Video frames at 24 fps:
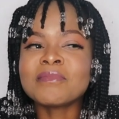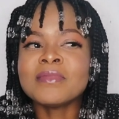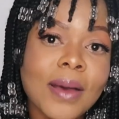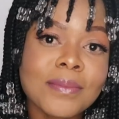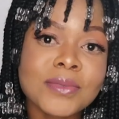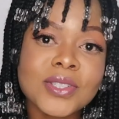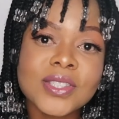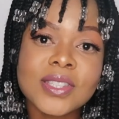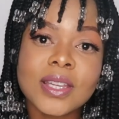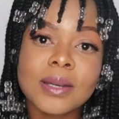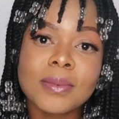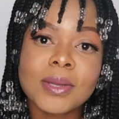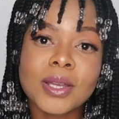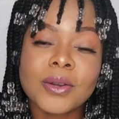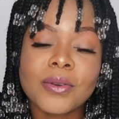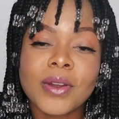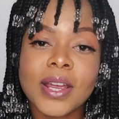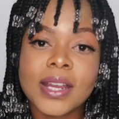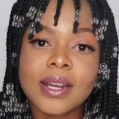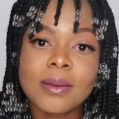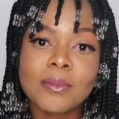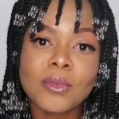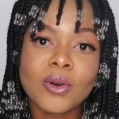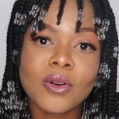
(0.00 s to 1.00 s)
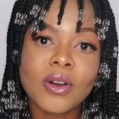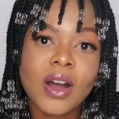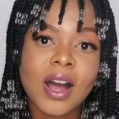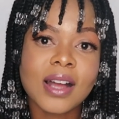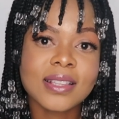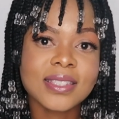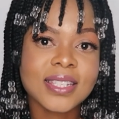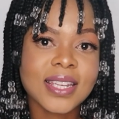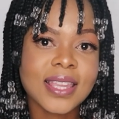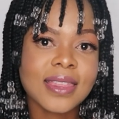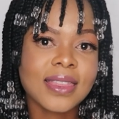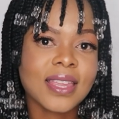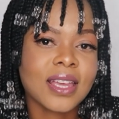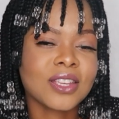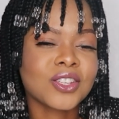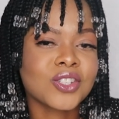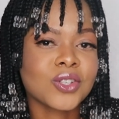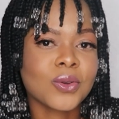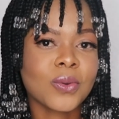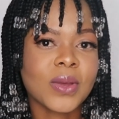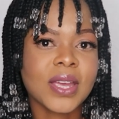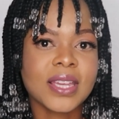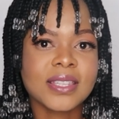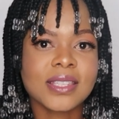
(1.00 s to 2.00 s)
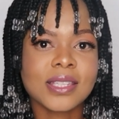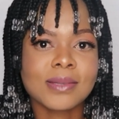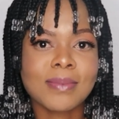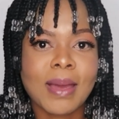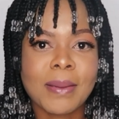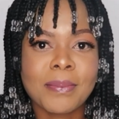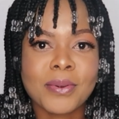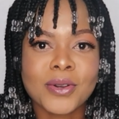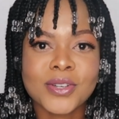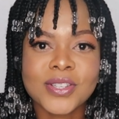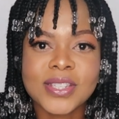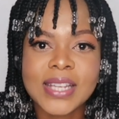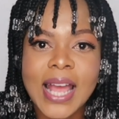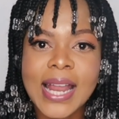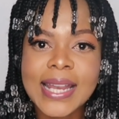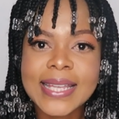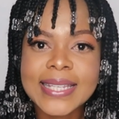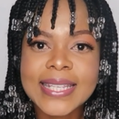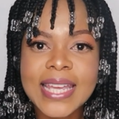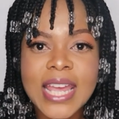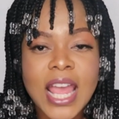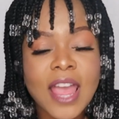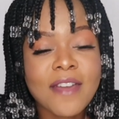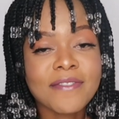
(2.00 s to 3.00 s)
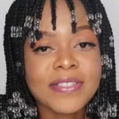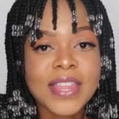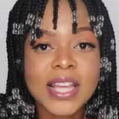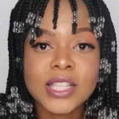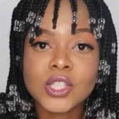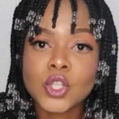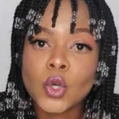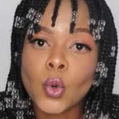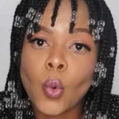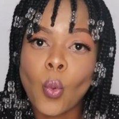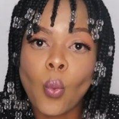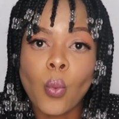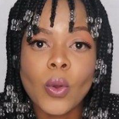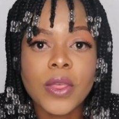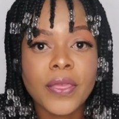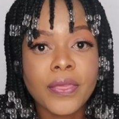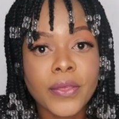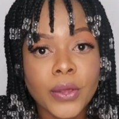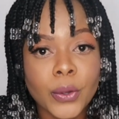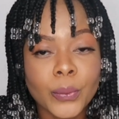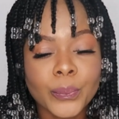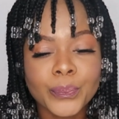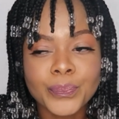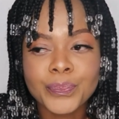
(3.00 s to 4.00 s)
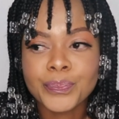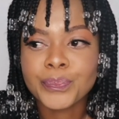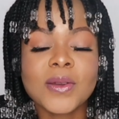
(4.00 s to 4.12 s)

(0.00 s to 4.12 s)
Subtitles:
I'm just gonna be creating more content that showcases my personality, if that's cool with you.